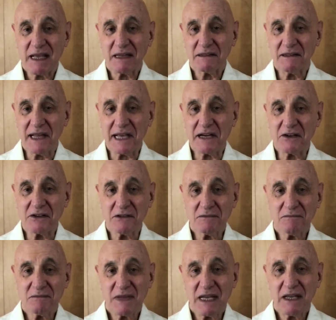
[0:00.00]
Later,
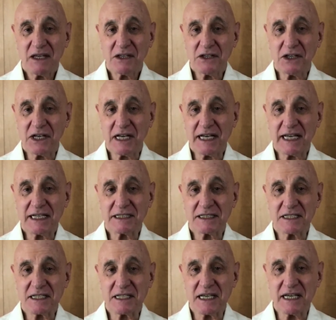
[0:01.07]
you're going to get
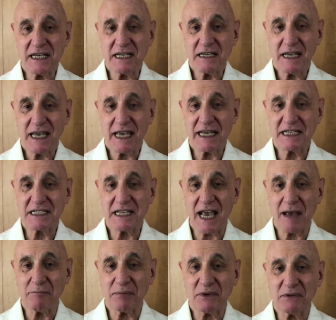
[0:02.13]
to see
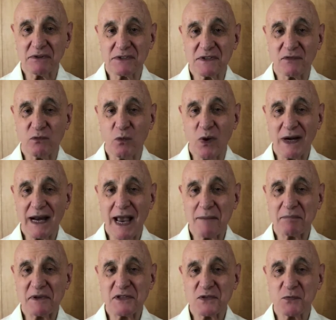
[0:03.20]
examples of what
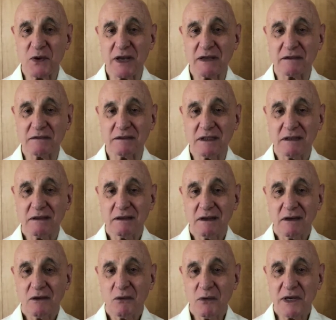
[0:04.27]
happens when
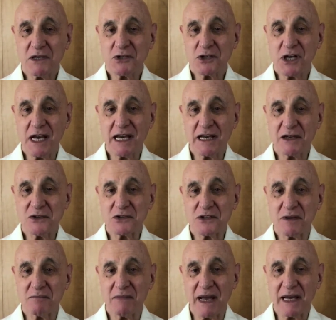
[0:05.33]
we change
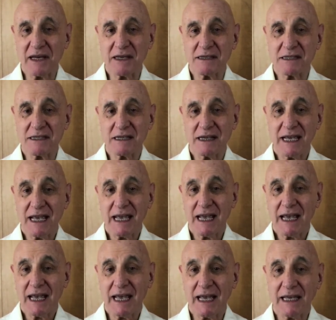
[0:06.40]
the mics,
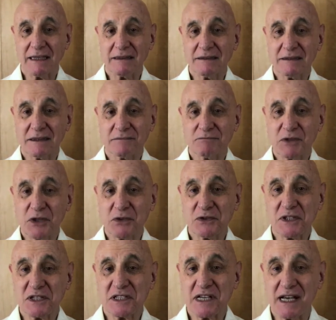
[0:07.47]
and you
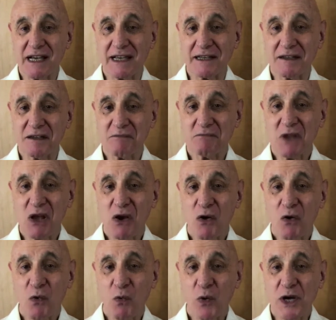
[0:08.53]
decide
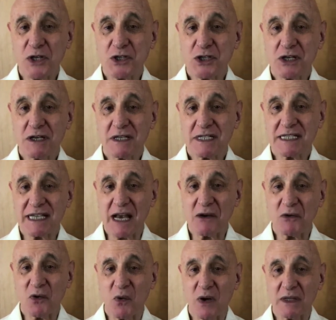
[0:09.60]
which
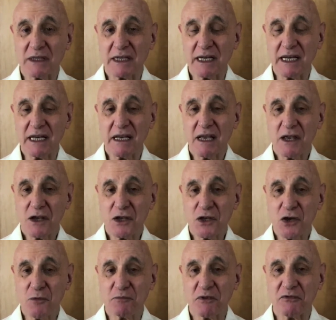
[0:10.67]
sound quality
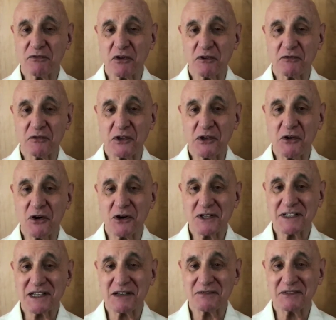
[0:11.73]
you prefer for your
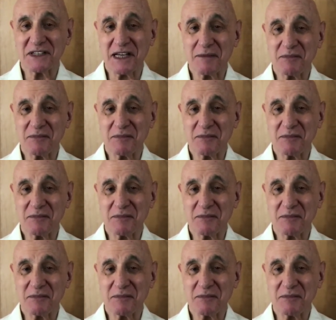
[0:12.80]
self-taped